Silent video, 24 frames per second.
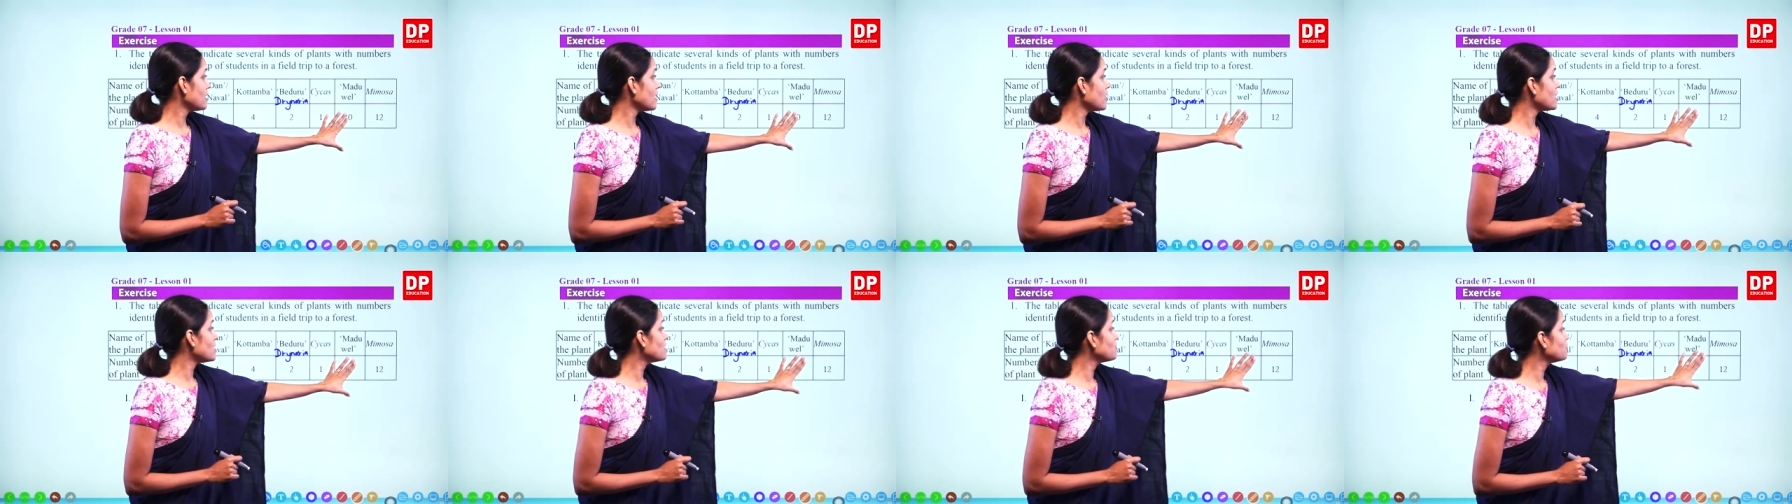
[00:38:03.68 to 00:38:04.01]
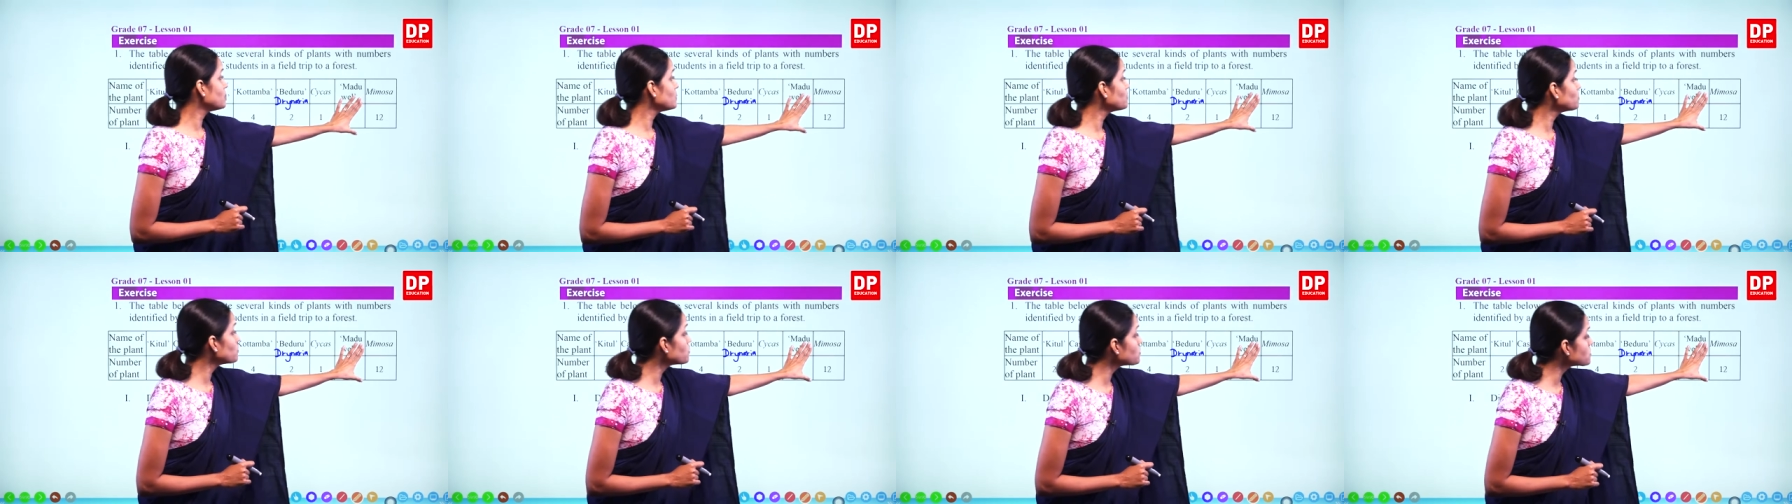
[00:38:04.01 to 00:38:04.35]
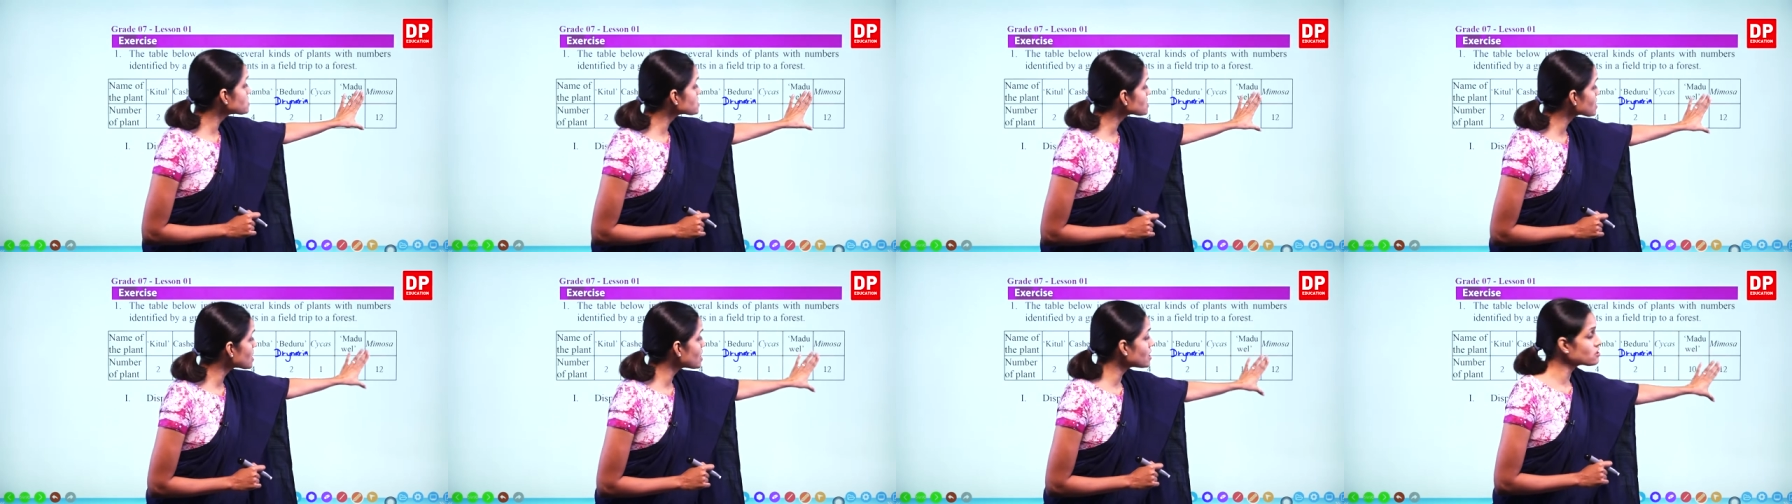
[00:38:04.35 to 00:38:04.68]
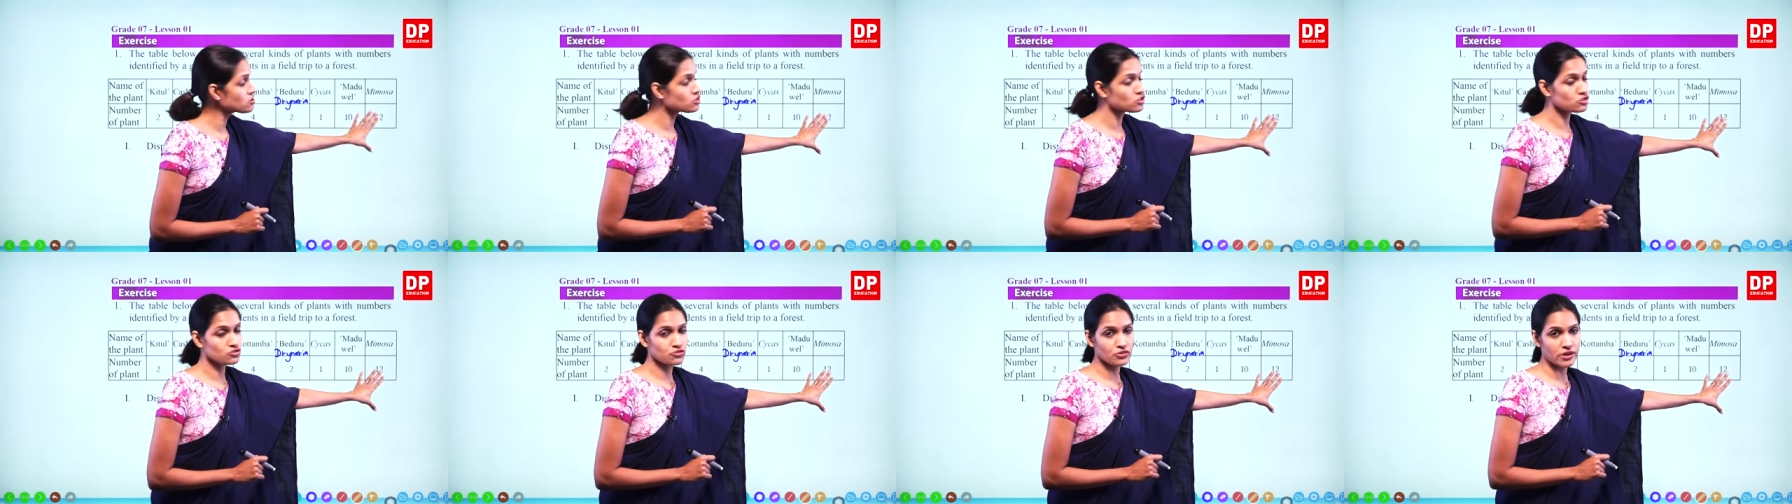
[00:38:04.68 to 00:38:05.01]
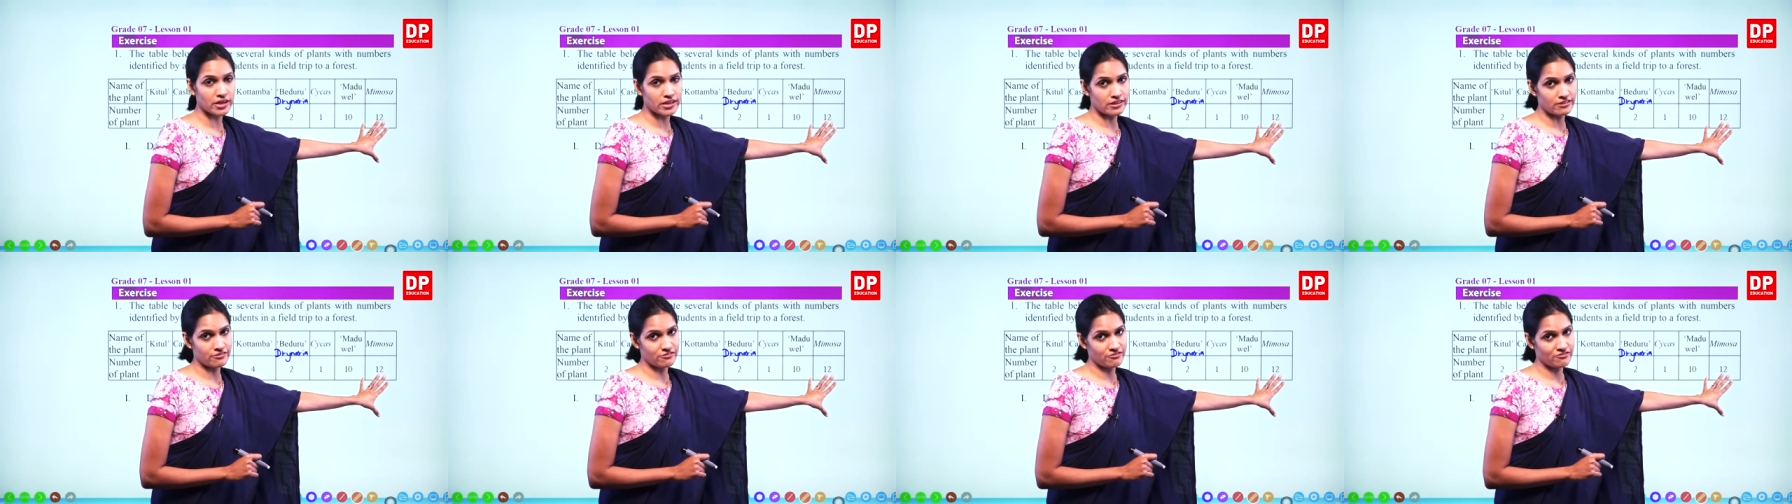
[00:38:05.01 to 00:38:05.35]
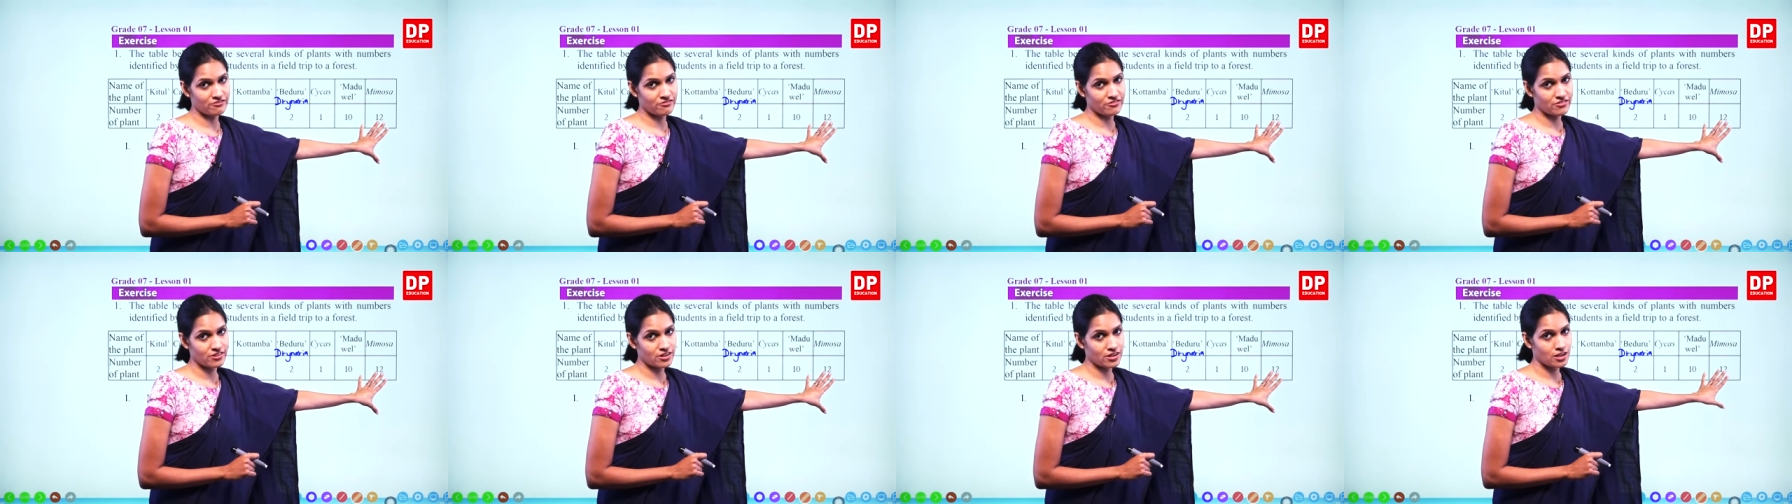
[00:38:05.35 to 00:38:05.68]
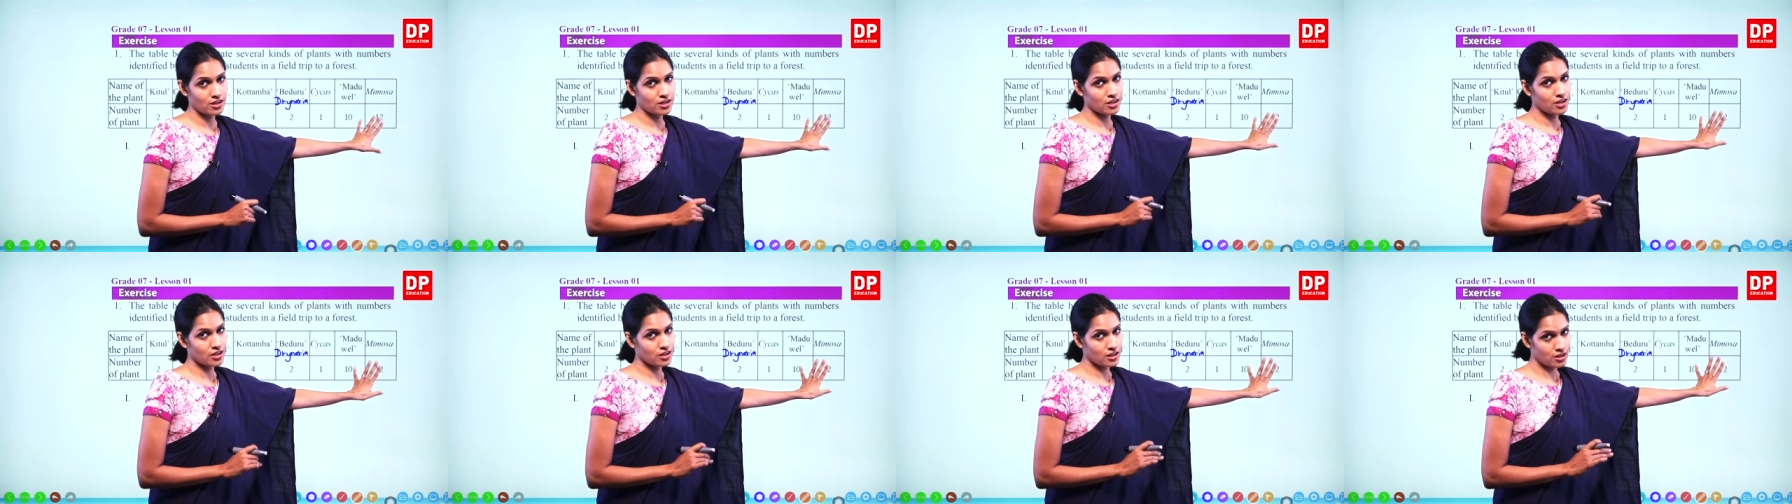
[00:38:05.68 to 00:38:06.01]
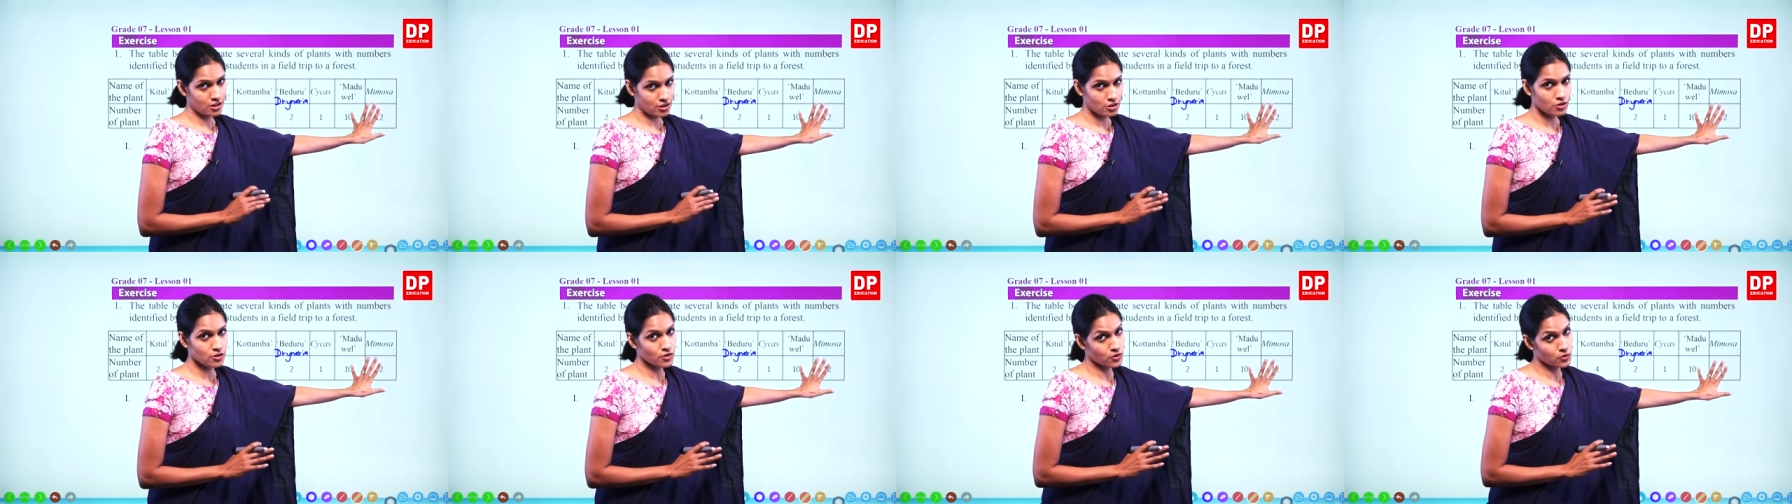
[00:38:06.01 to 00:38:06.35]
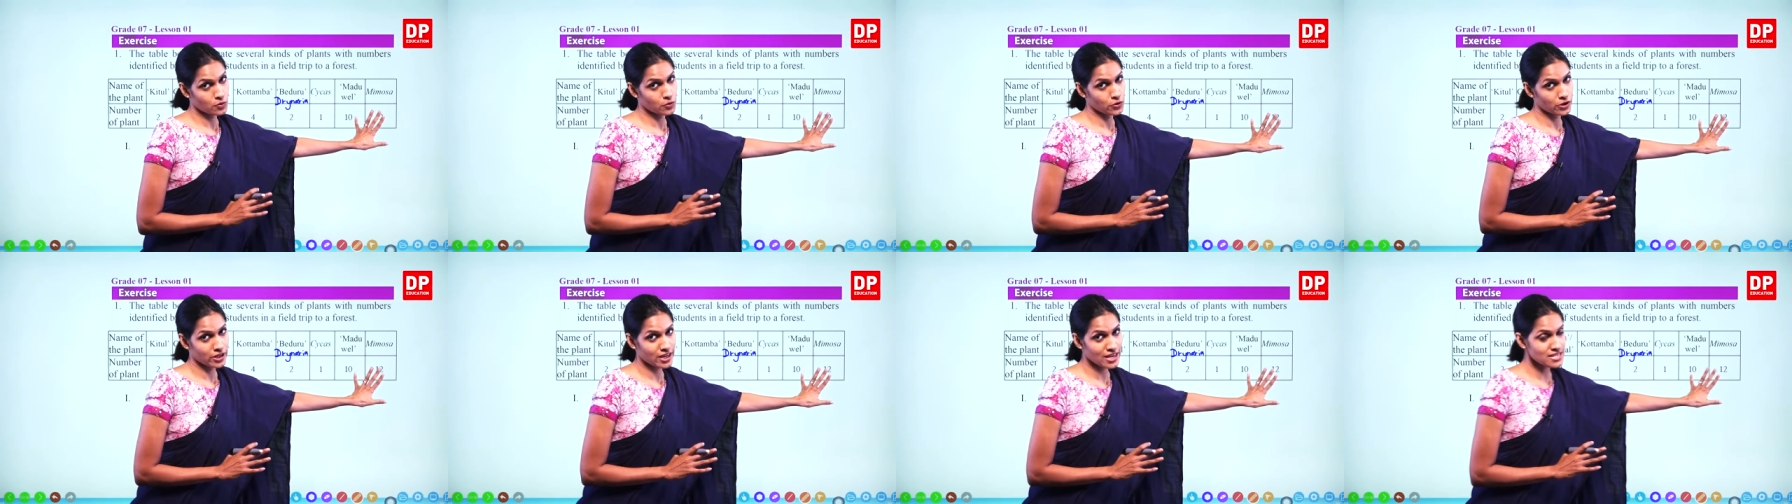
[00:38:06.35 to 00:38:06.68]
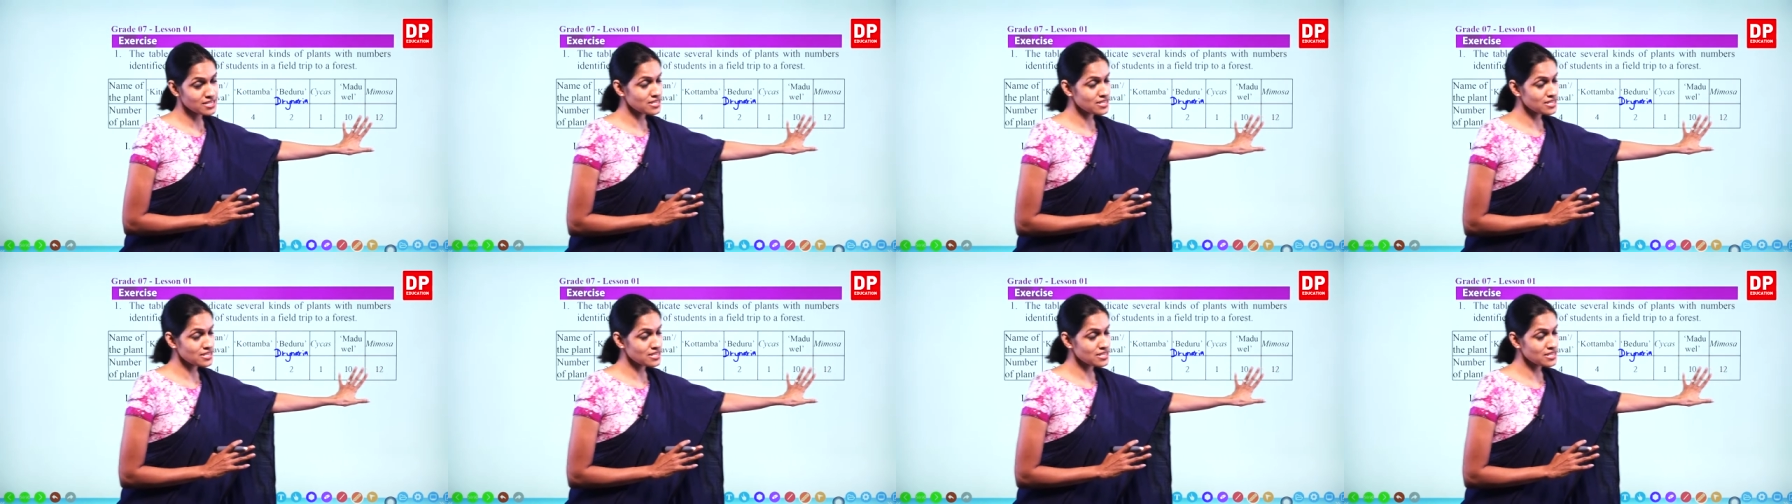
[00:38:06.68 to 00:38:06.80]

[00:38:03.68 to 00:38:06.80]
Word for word: and mimosa, twelve. Okay,